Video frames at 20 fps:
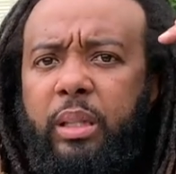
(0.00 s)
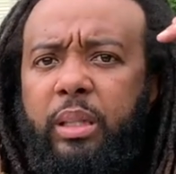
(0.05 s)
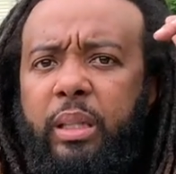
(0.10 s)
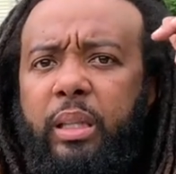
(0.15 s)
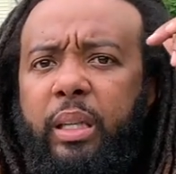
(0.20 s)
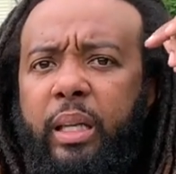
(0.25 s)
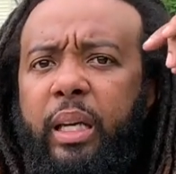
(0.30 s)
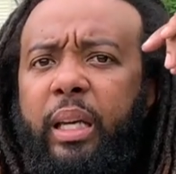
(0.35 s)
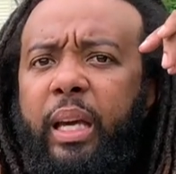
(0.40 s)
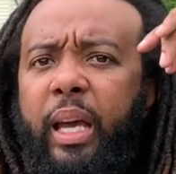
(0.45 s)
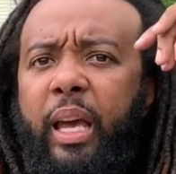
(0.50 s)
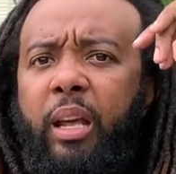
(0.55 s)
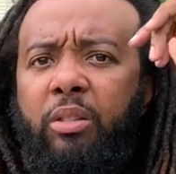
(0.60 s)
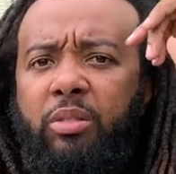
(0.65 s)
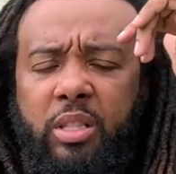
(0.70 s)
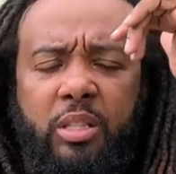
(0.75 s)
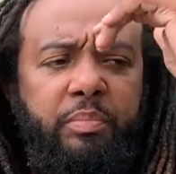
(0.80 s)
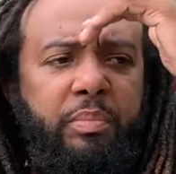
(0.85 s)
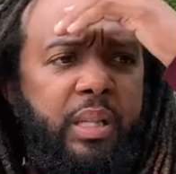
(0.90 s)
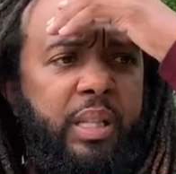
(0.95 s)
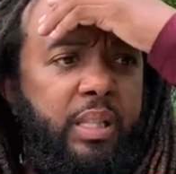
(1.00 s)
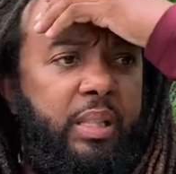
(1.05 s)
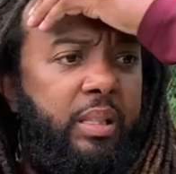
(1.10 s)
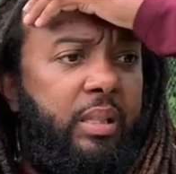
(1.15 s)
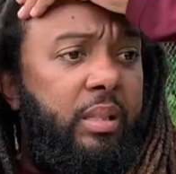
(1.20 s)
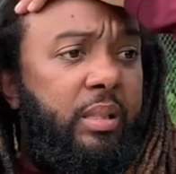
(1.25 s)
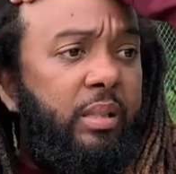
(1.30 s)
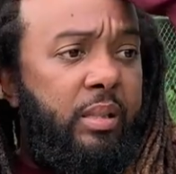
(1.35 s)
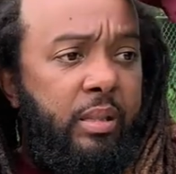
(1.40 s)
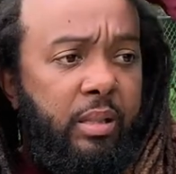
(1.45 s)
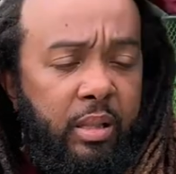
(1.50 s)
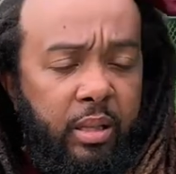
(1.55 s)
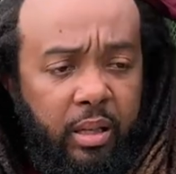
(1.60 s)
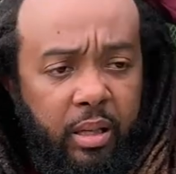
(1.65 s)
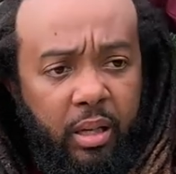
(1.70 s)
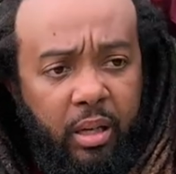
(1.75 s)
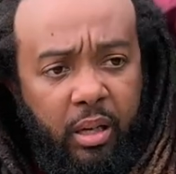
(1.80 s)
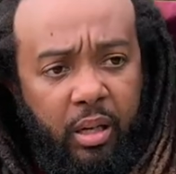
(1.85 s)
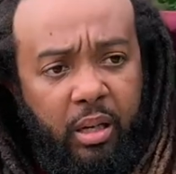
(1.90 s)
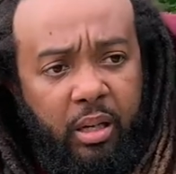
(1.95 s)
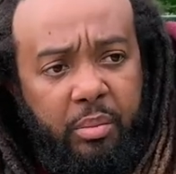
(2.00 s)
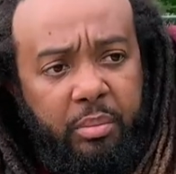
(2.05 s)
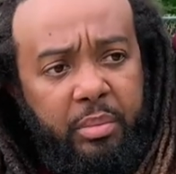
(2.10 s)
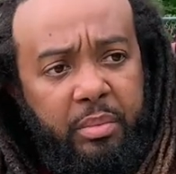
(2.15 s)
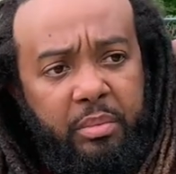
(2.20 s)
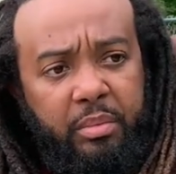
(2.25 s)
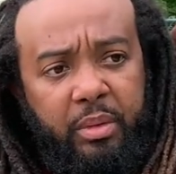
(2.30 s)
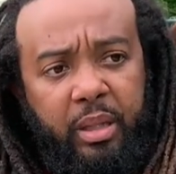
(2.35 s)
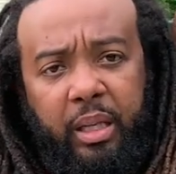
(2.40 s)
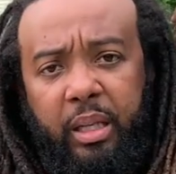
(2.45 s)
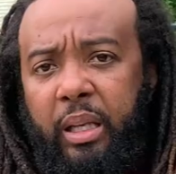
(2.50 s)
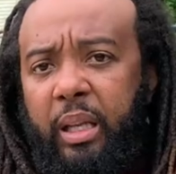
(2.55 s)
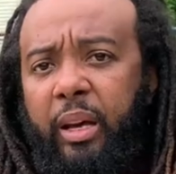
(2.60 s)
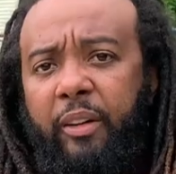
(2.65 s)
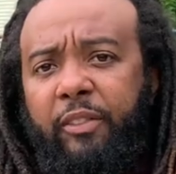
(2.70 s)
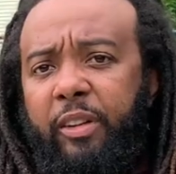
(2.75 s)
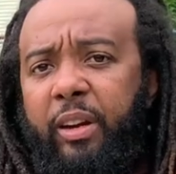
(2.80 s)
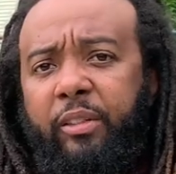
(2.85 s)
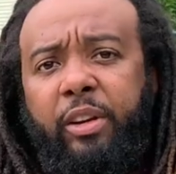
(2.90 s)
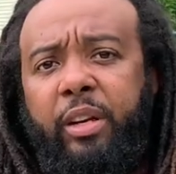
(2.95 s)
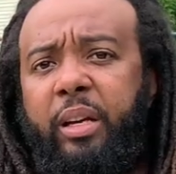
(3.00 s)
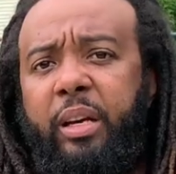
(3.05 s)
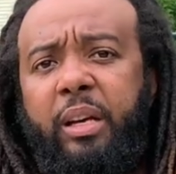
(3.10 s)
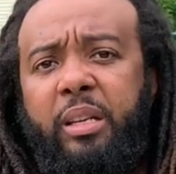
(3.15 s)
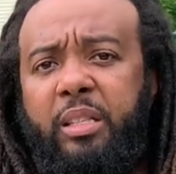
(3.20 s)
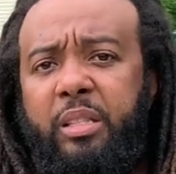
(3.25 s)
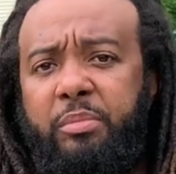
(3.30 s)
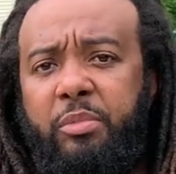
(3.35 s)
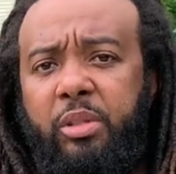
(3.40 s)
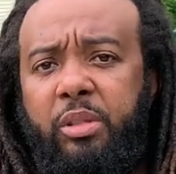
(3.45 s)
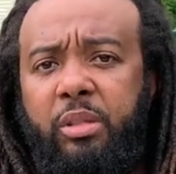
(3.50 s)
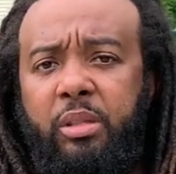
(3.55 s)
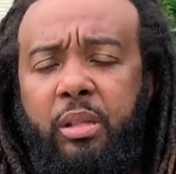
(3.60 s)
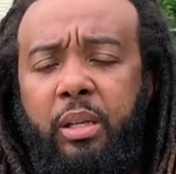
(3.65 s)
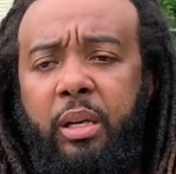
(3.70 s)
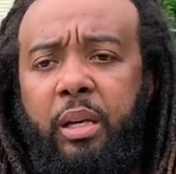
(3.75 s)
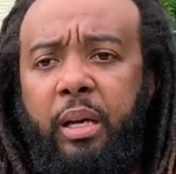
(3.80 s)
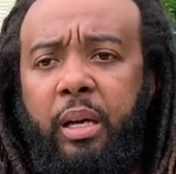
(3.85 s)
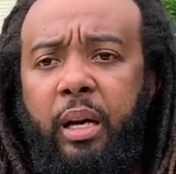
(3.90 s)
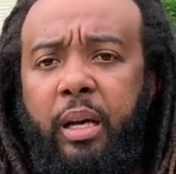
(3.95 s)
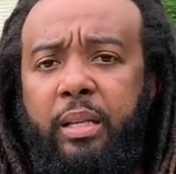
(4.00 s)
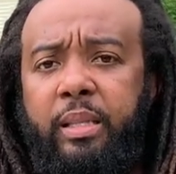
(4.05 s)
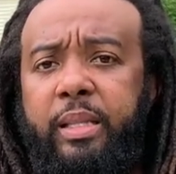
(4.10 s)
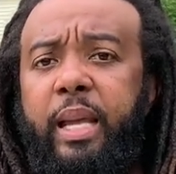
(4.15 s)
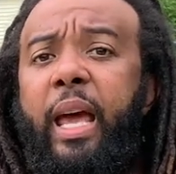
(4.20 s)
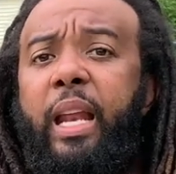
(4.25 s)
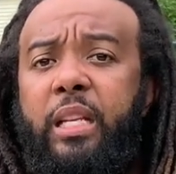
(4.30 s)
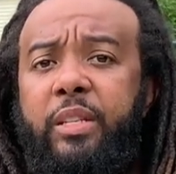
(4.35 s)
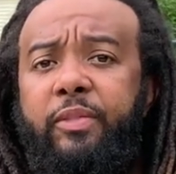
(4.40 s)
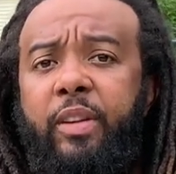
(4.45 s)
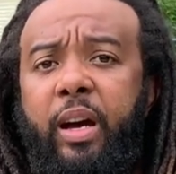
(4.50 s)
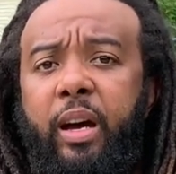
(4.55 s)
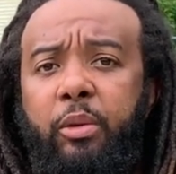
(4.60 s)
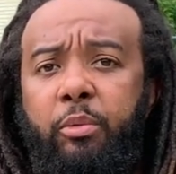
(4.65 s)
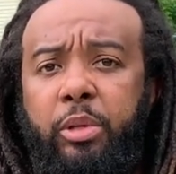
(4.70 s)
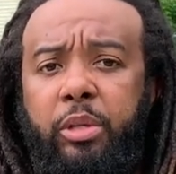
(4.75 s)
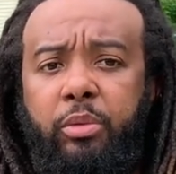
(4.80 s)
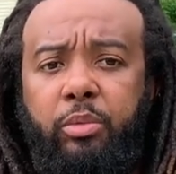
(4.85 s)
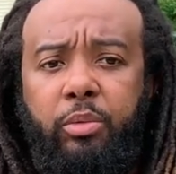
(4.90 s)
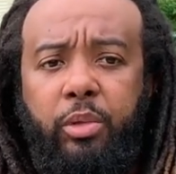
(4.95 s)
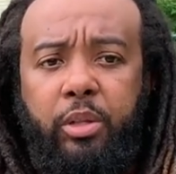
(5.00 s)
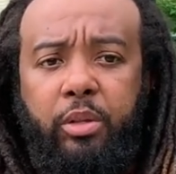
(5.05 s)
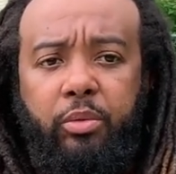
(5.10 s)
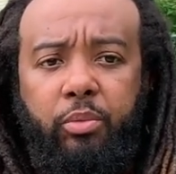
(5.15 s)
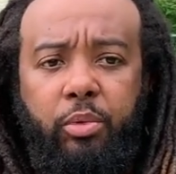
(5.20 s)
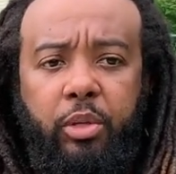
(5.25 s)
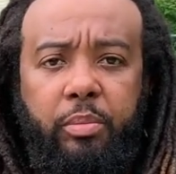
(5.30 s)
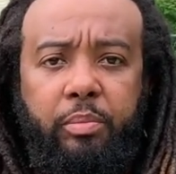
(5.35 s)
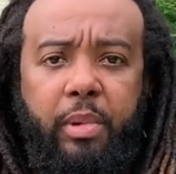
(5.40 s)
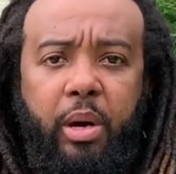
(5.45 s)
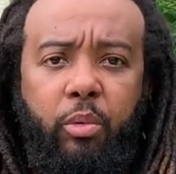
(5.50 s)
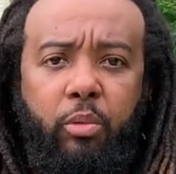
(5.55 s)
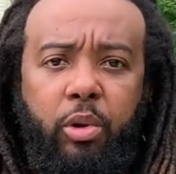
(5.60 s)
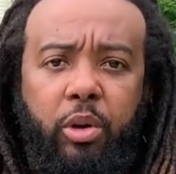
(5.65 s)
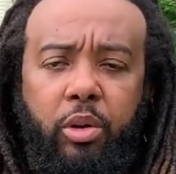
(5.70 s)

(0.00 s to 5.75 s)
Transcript: he handles his business, and left every customer satisfied with my work.